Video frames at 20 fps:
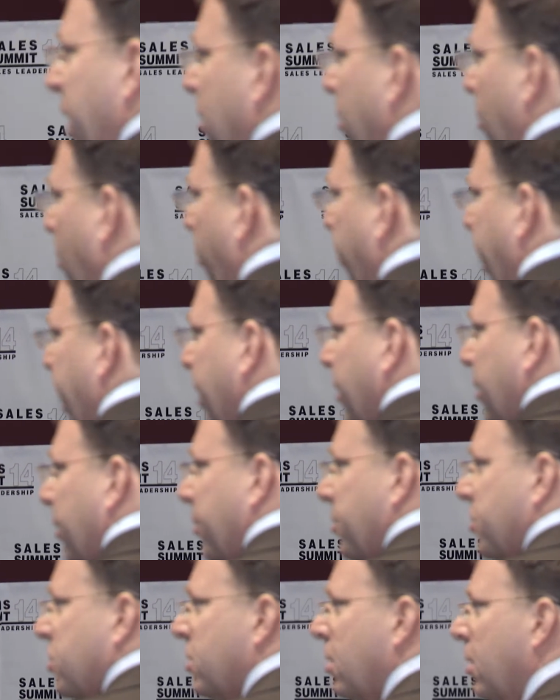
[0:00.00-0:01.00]
is
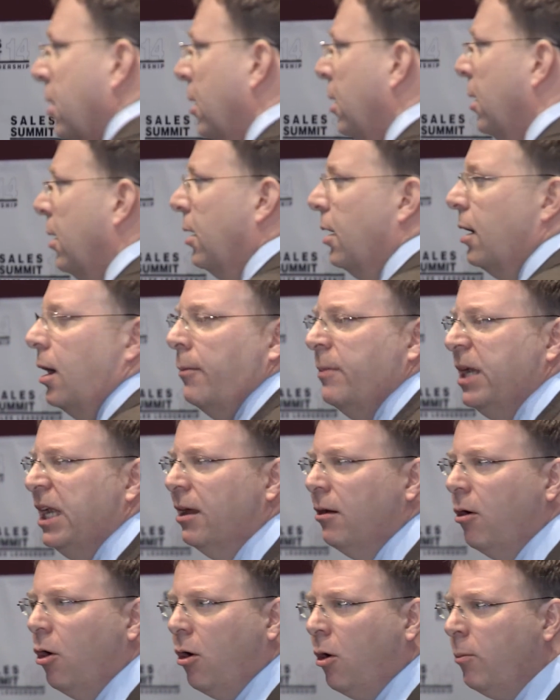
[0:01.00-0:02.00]
flat or near
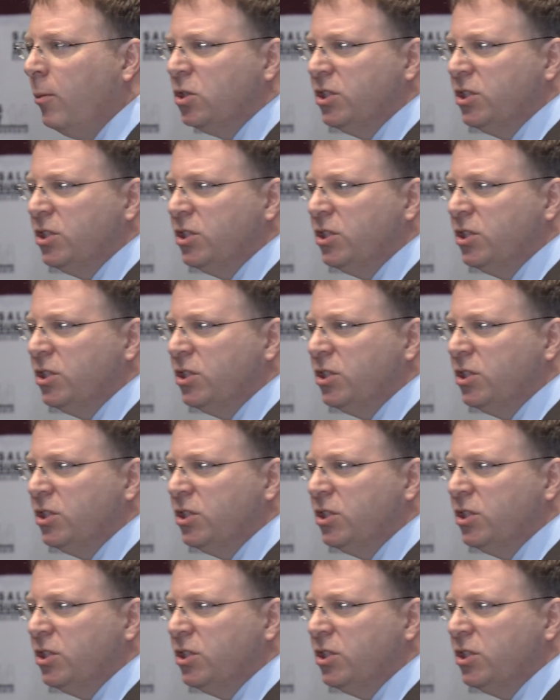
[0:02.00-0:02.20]
flat,